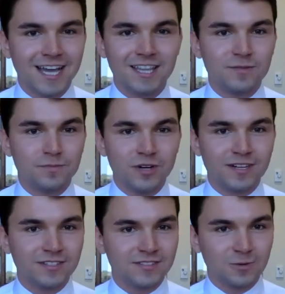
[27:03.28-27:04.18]
on the
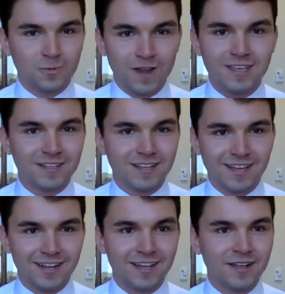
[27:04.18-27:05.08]
books
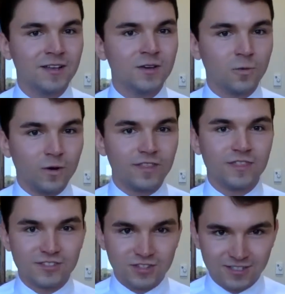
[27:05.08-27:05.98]
regulating what
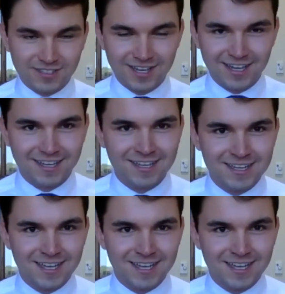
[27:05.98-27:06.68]
this looks like?